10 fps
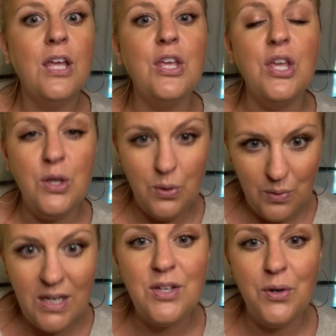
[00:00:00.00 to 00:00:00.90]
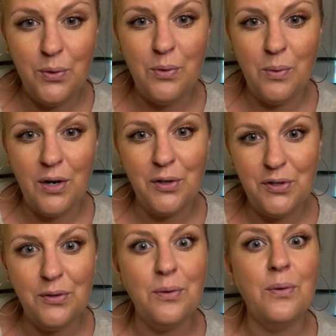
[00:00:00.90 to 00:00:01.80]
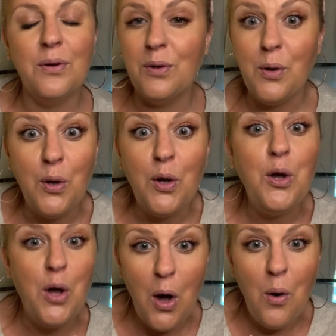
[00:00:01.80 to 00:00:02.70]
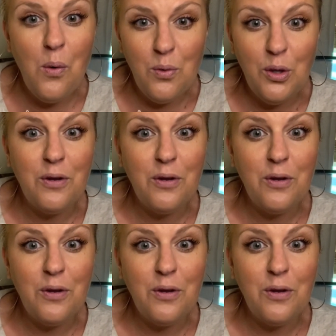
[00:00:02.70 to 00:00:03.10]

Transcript: You need to do the work too. Go look